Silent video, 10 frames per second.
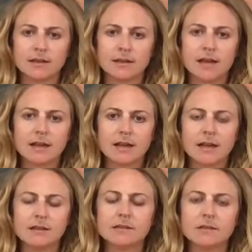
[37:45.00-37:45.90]
and
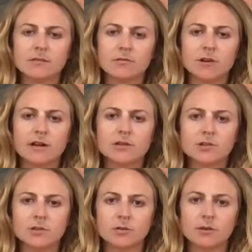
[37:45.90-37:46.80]
into the right
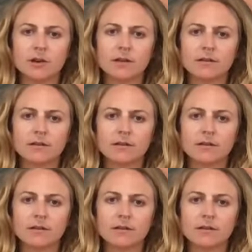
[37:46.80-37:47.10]
shoulder.